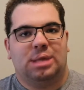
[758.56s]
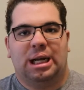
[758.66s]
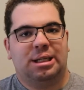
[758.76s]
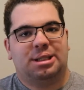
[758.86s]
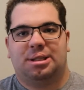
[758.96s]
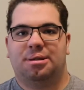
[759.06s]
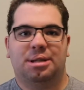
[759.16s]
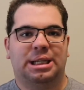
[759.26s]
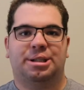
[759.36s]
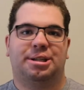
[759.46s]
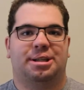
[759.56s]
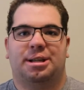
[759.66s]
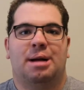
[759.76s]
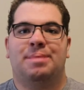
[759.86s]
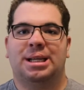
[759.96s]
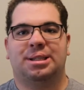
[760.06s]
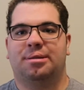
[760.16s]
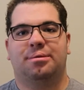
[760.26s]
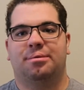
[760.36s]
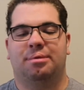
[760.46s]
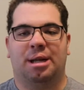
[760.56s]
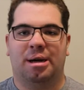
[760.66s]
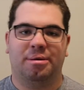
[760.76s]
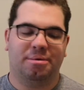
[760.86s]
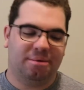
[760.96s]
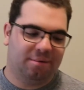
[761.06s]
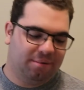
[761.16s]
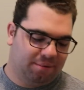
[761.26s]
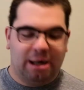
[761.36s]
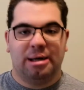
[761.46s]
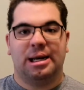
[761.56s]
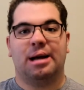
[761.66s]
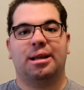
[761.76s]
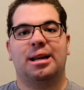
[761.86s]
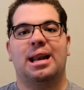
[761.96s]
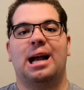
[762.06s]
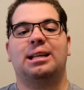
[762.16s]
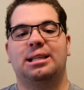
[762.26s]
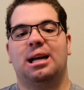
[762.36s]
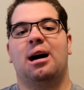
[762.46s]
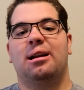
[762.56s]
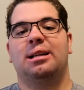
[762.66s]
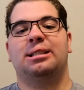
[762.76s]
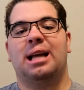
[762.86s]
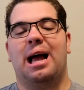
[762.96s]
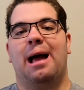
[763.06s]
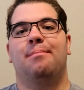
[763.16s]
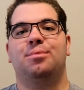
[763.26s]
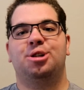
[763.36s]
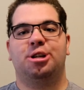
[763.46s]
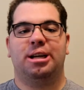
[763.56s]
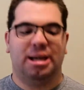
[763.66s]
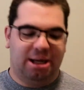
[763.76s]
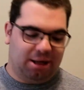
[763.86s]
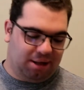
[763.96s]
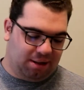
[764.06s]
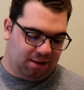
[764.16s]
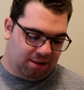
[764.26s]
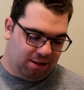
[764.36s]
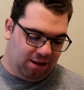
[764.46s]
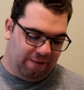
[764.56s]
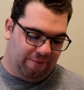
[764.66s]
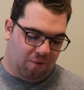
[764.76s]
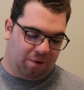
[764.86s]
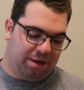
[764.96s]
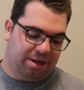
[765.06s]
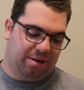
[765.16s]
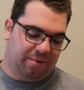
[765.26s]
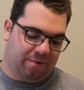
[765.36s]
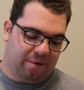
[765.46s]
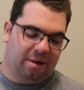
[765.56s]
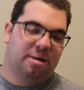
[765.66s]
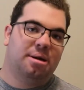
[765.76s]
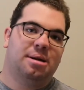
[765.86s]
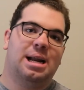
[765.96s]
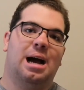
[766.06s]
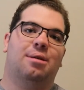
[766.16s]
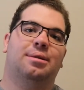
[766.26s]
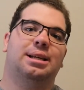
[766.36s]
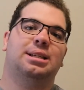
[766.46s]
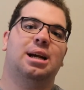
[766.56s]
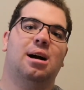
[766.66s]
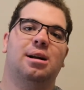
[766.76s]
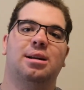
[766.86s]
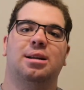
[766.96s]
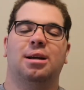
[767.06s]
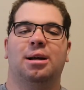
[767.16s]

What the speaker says: it's just a pistol, you know. Now the next gun is the MG42. Now this gun